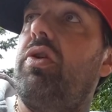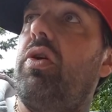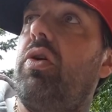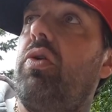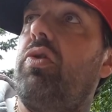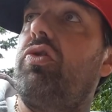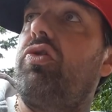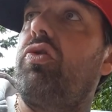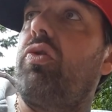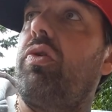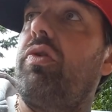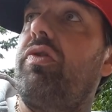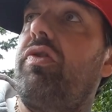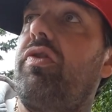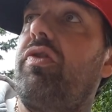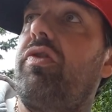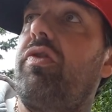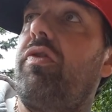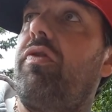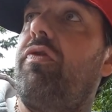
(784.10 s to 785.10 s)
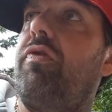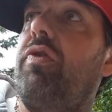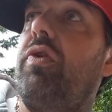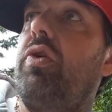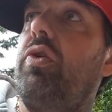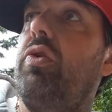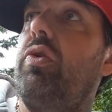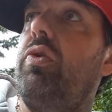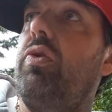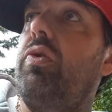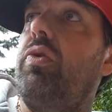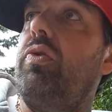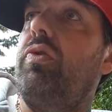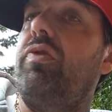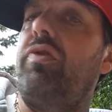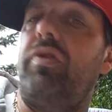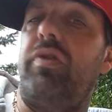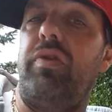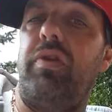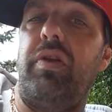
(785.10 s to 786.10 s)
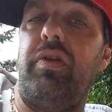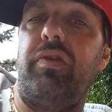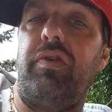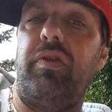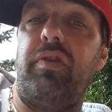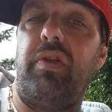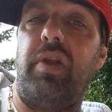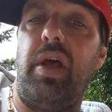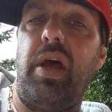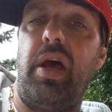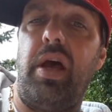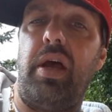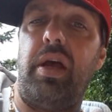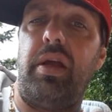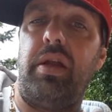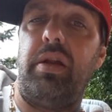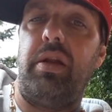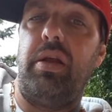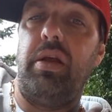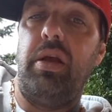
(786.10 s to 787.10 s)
know, choices of foods and this and that